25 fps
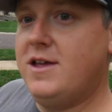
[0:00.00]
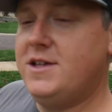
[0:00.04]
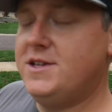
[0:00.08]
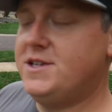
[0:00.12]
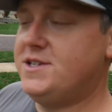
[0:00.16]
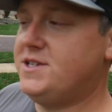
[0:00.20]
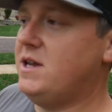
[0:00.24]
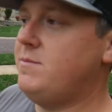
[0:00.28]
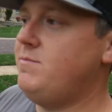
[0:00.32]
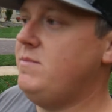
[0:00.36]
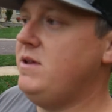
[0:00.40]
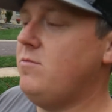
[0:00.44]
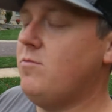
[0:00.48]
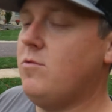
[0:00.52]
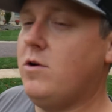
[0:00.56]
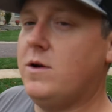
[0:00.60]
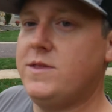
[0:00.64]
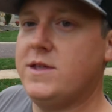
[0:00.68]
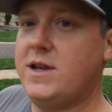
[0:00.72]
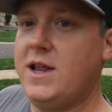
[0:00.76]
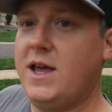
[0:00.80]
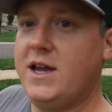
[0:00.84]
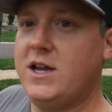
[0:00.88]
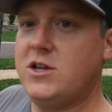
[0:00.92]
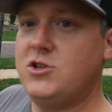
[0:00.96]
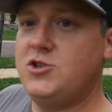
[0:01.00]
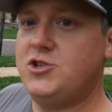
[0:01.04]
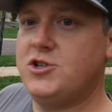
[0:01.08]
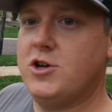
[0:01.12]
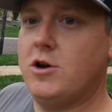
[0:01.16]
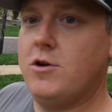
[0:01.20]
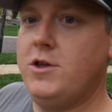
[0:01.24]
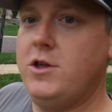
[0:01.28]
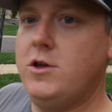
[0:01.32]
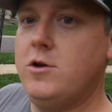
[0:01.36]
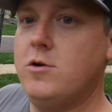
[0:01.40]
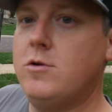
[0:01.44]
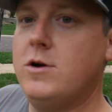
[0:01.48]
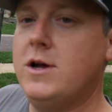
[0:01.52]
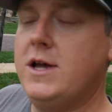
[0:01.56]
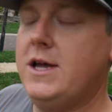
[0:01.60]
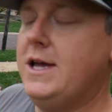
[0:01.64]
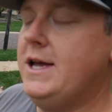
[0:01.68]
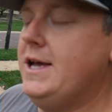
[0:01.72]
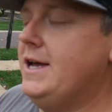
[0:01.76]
send me one that I can show you.